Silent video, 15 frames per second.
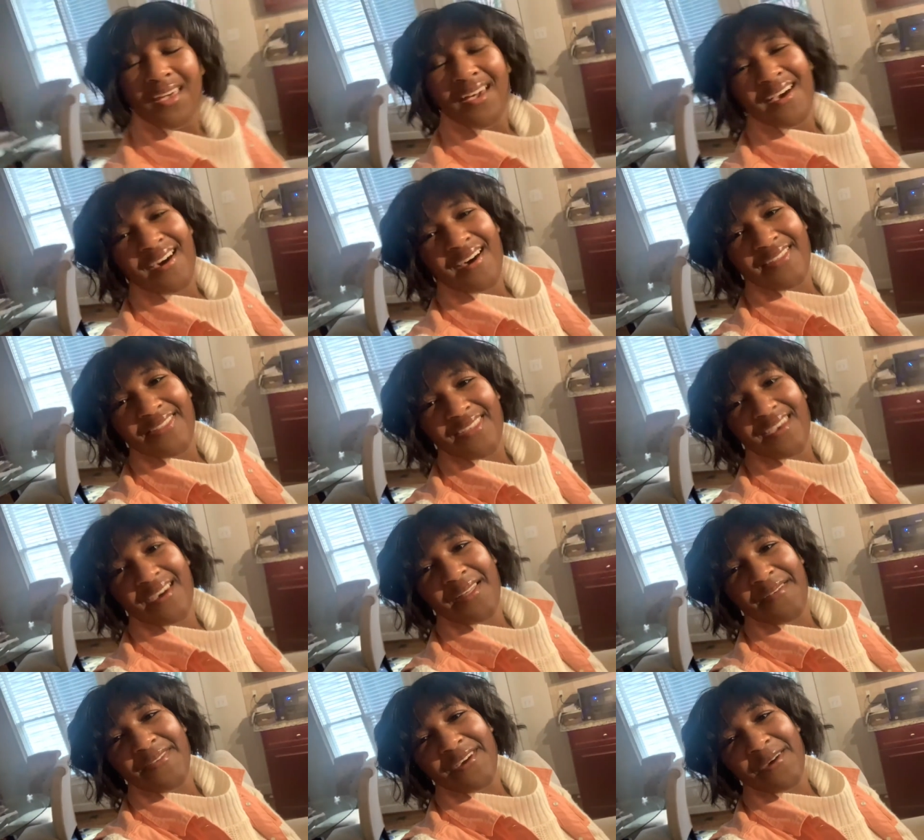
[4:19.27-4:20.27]
I'll see all
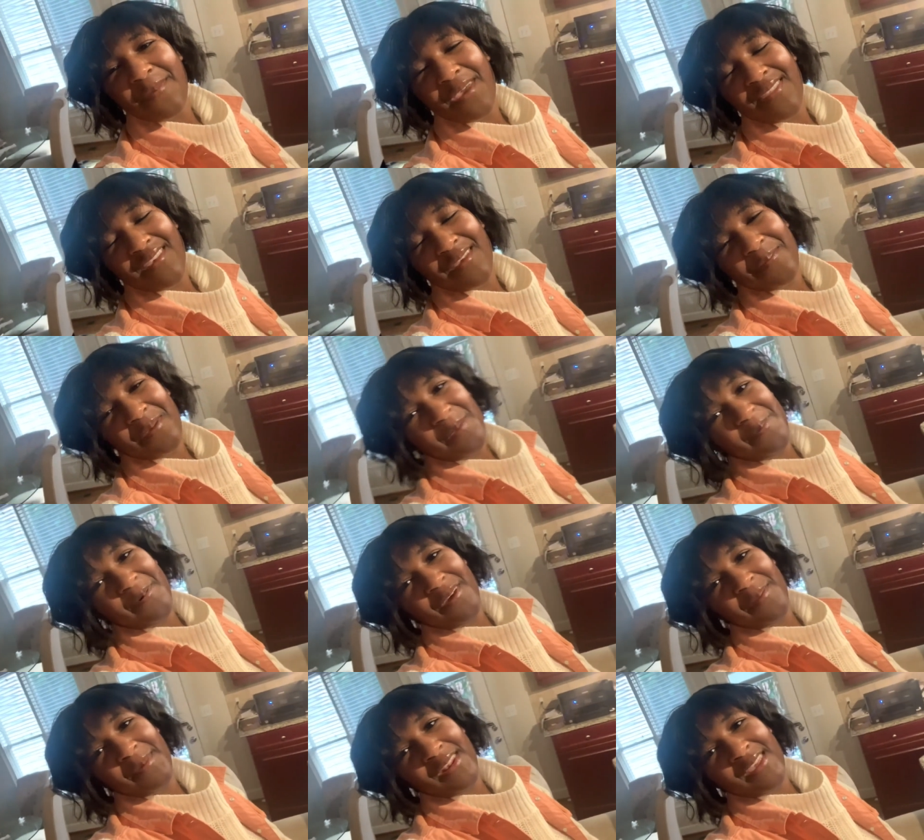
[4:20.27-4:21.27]
of you amazing people
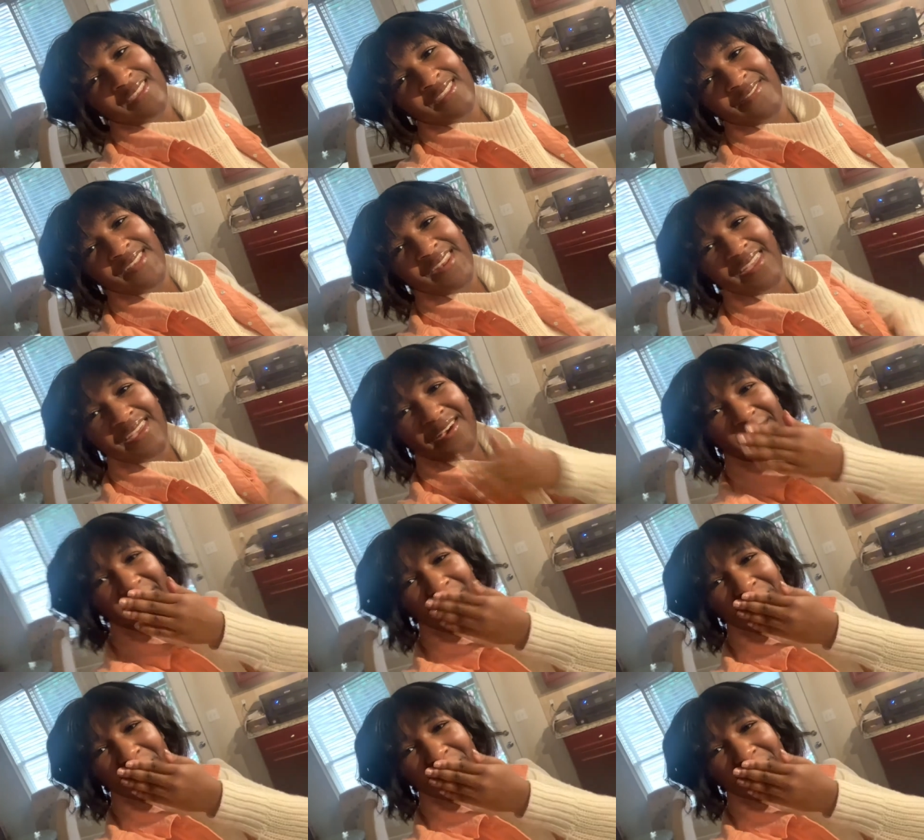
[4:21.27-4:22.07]
in my next video.